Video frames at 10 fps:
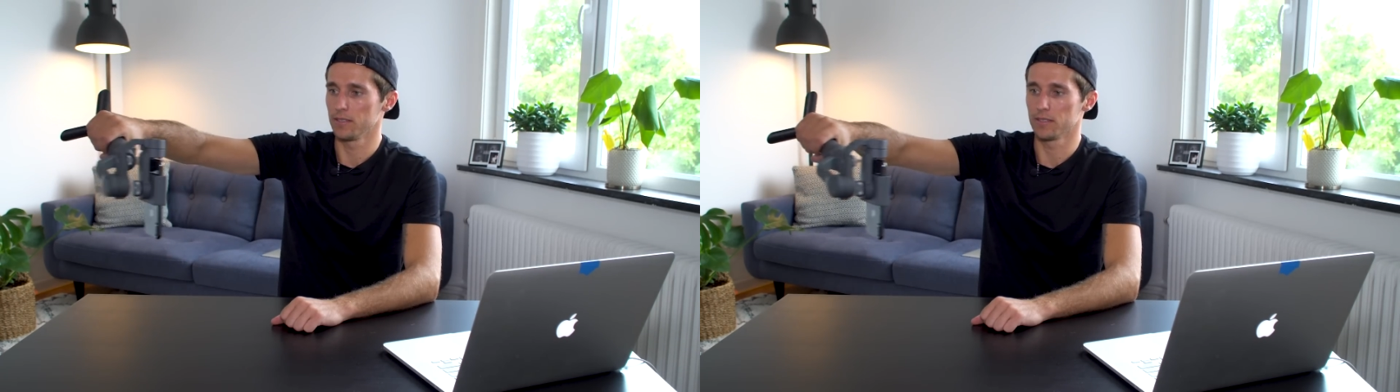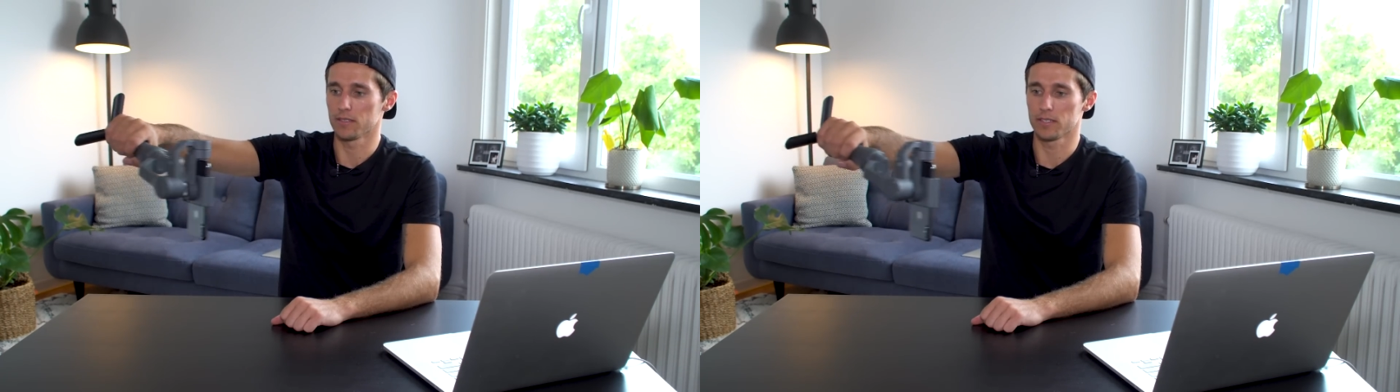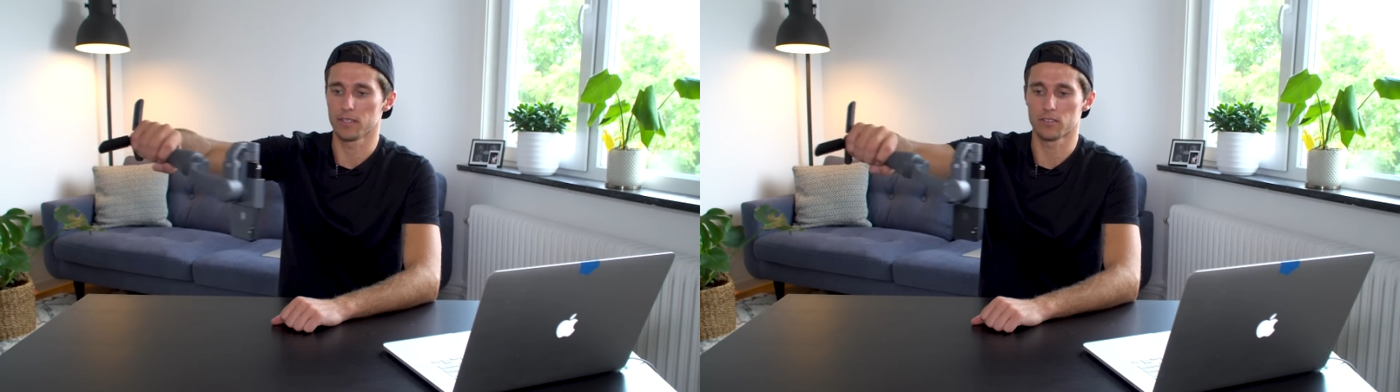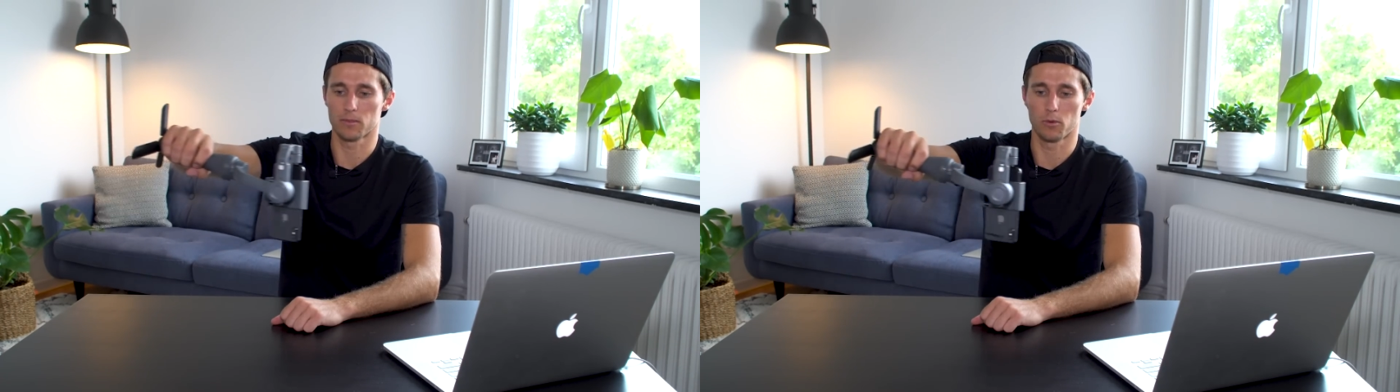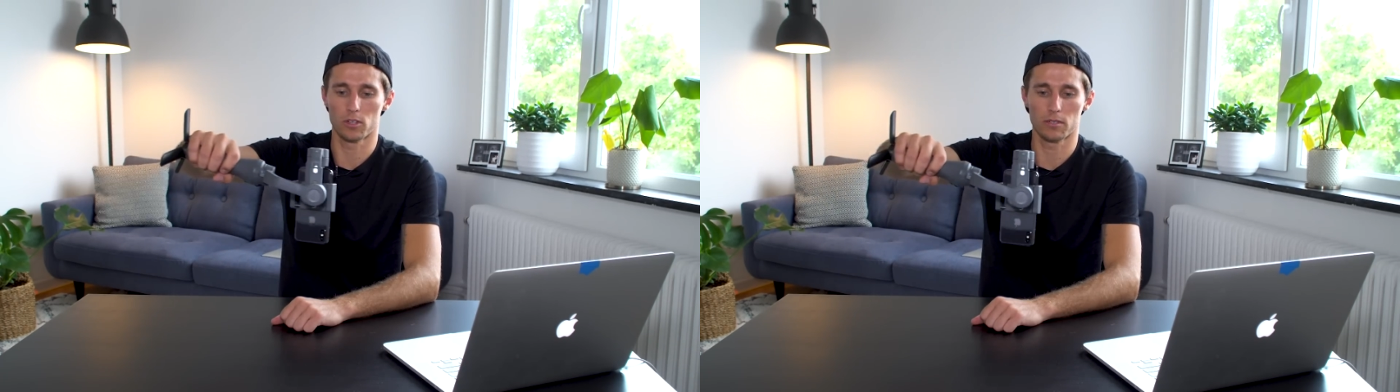you can see it goes
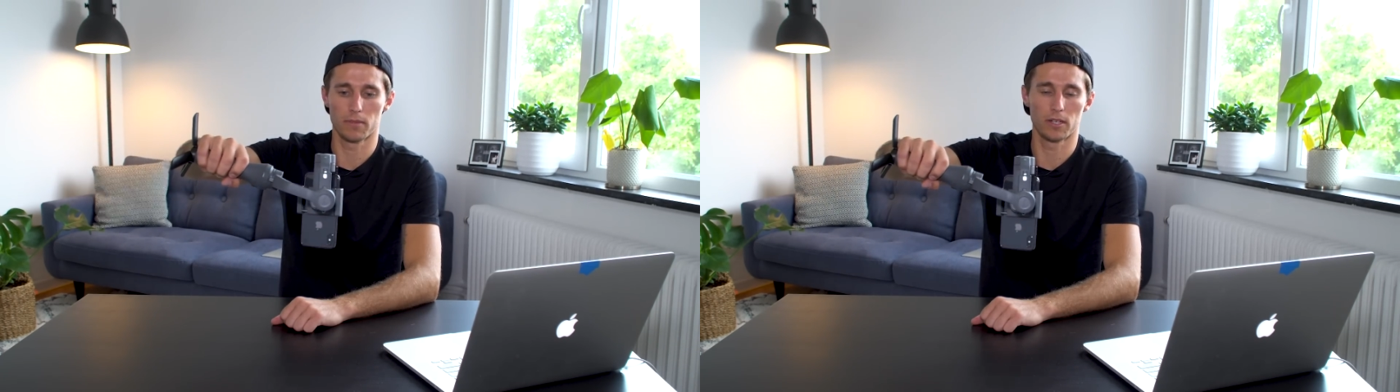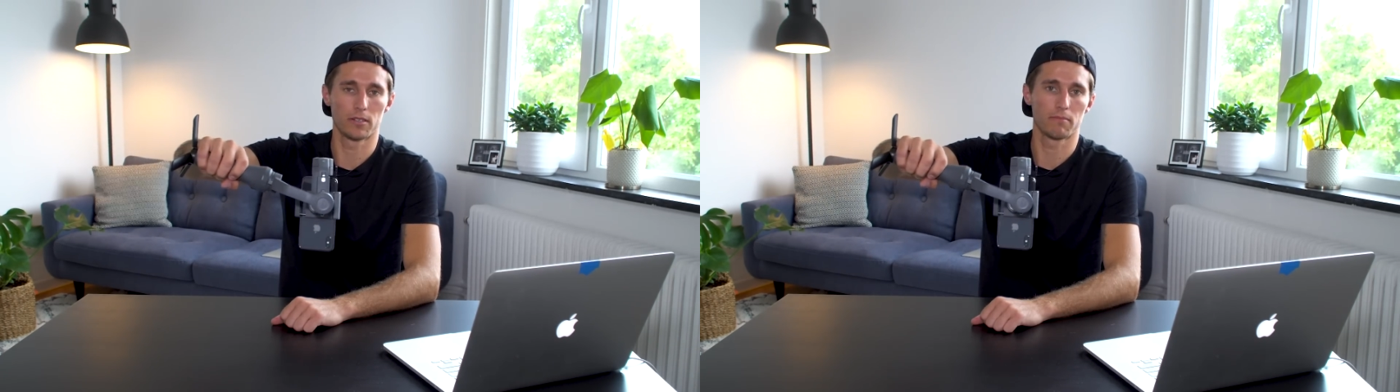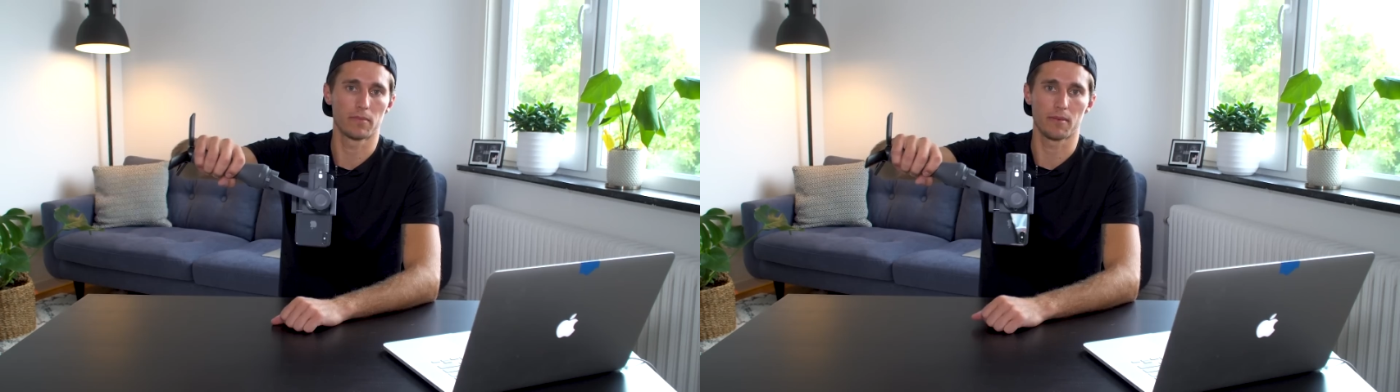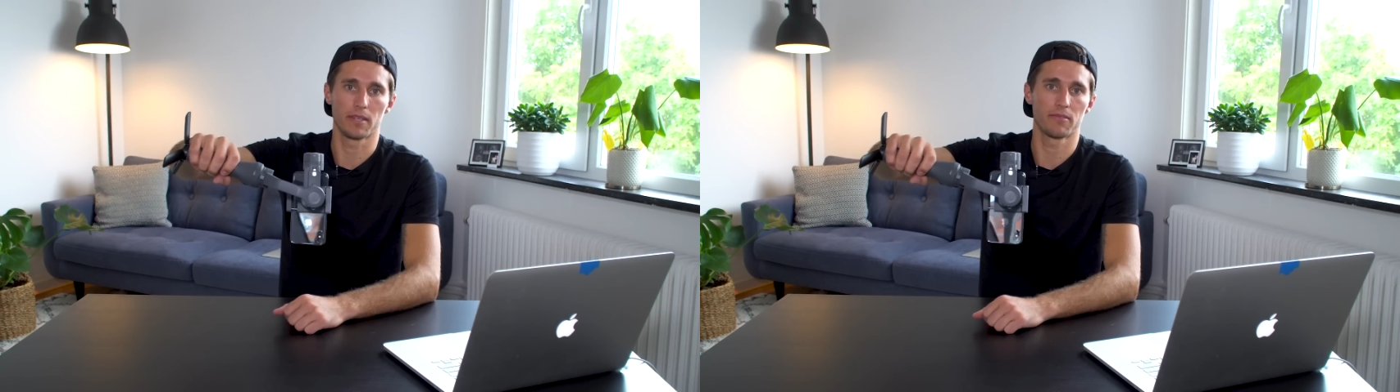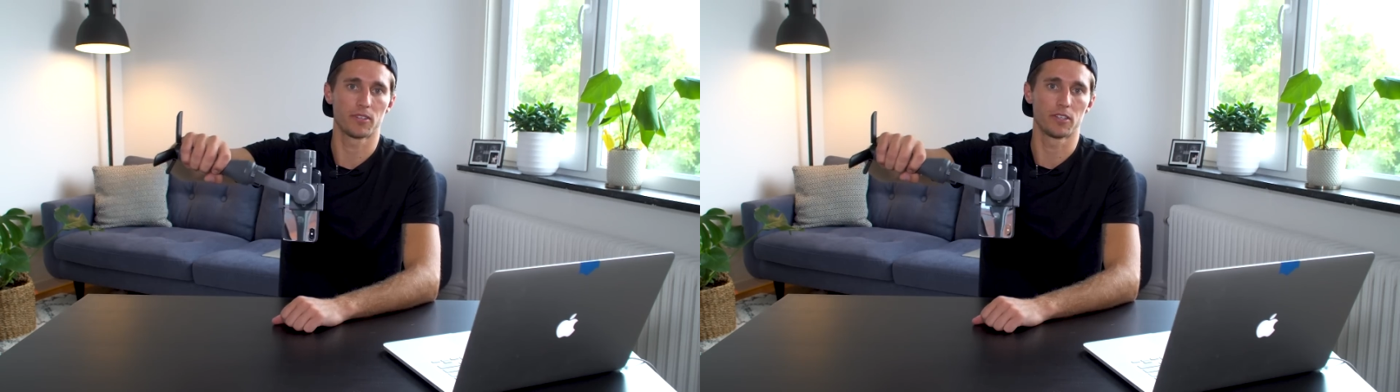into portrait mode.
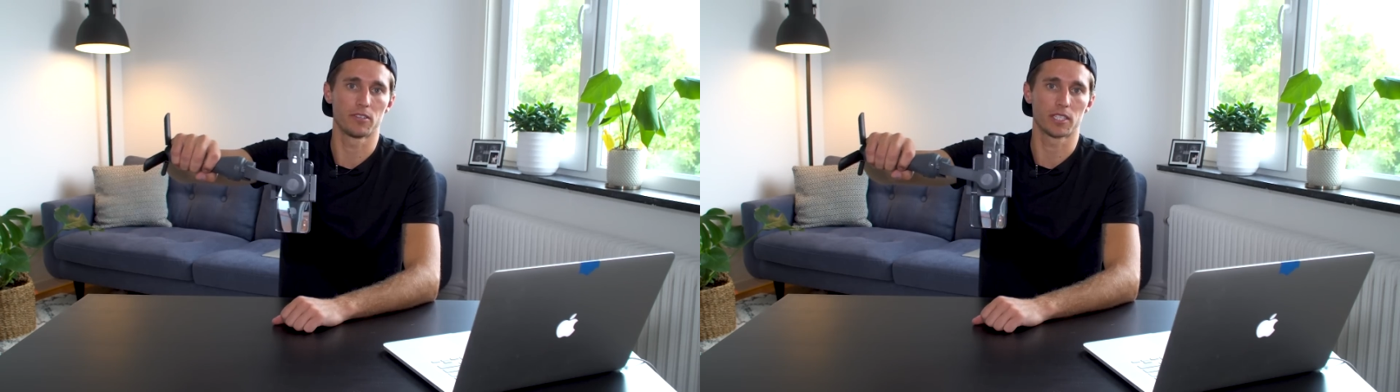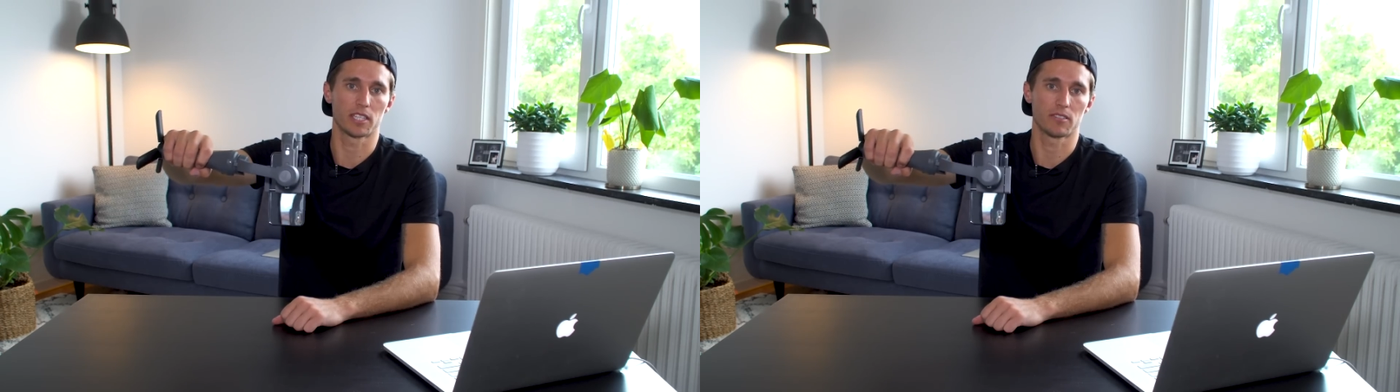Maybe if you're using